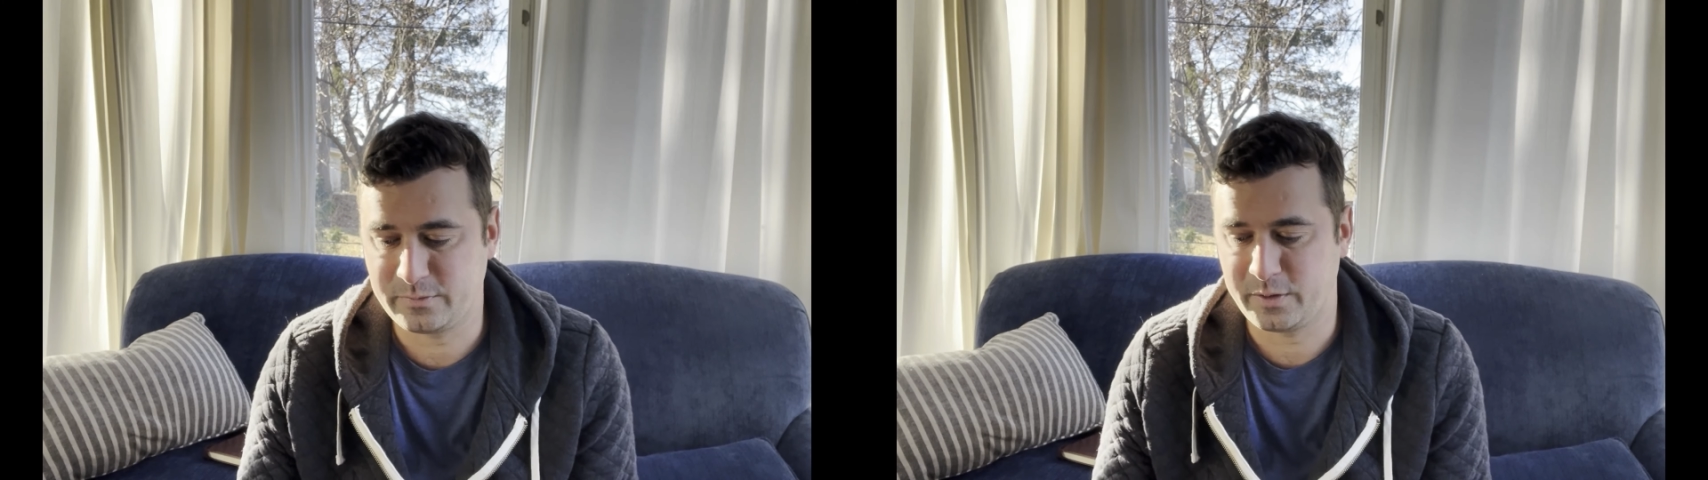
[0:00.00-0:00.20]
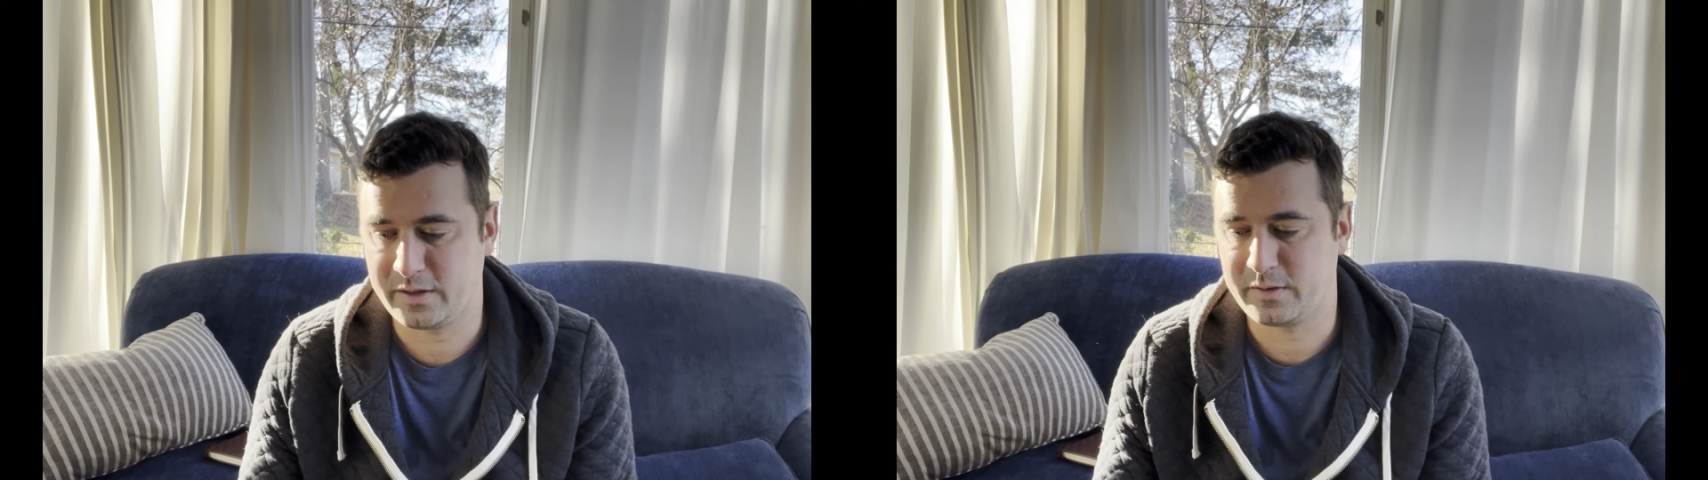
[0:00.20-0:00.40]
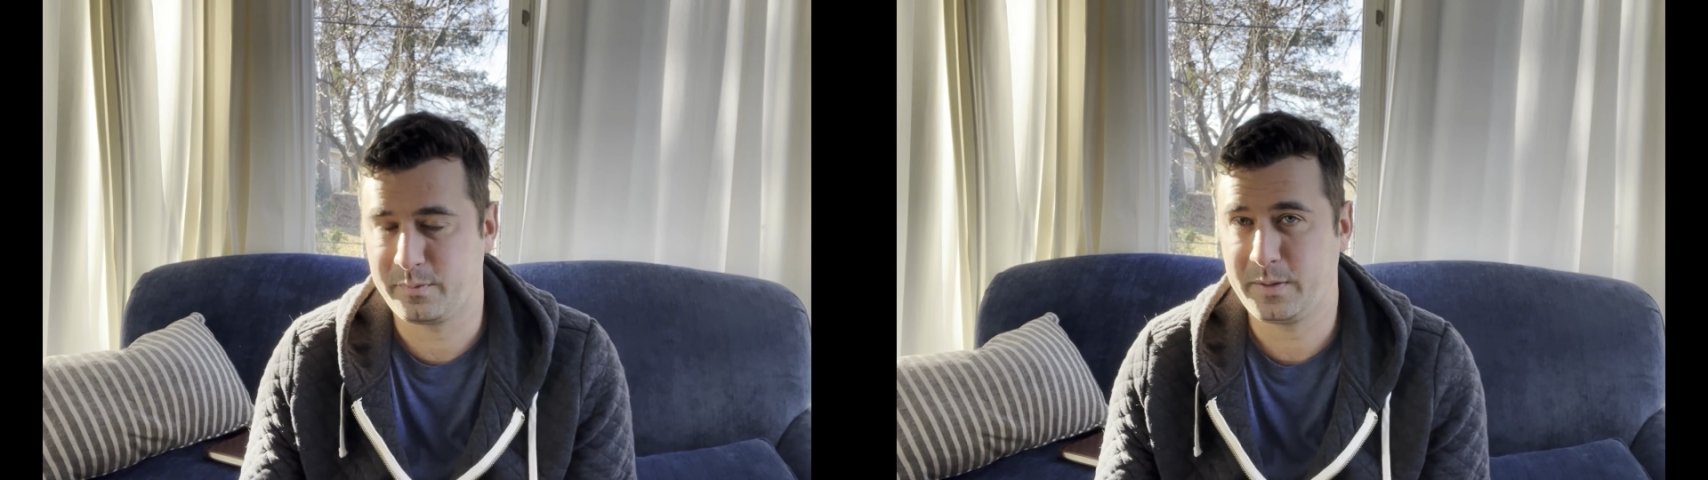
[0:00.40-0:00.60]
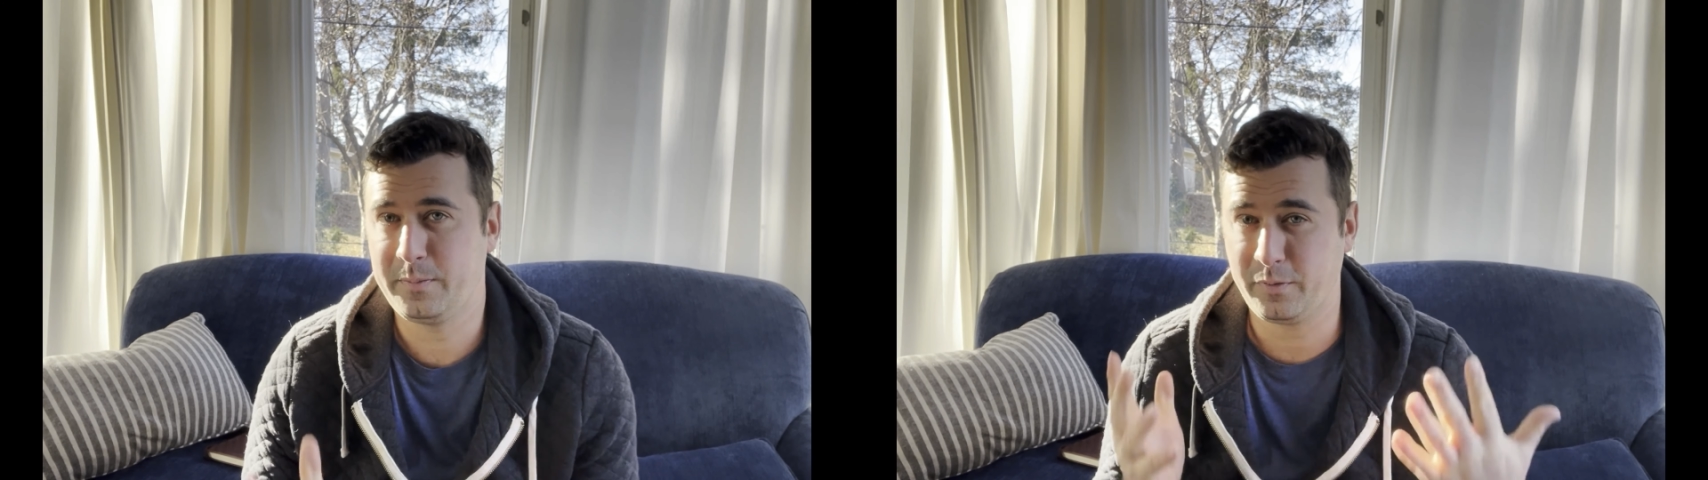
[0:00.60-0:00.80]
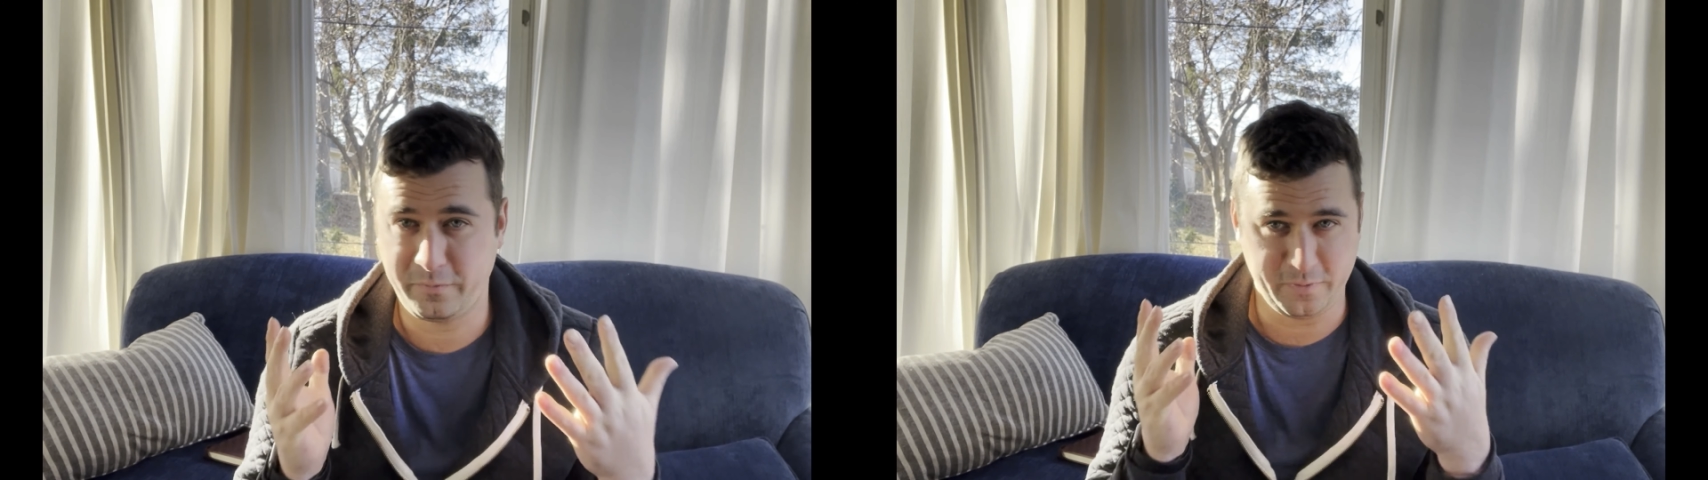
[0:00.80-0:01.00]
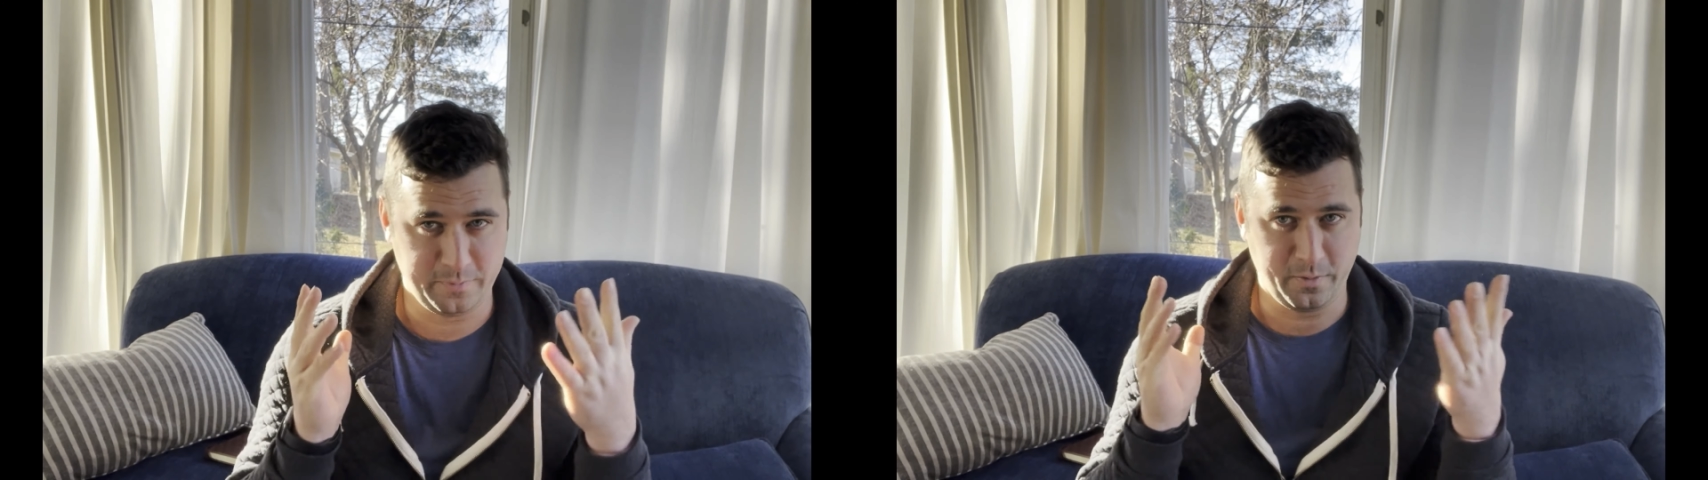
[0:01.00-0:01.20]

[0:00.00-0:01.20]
with people from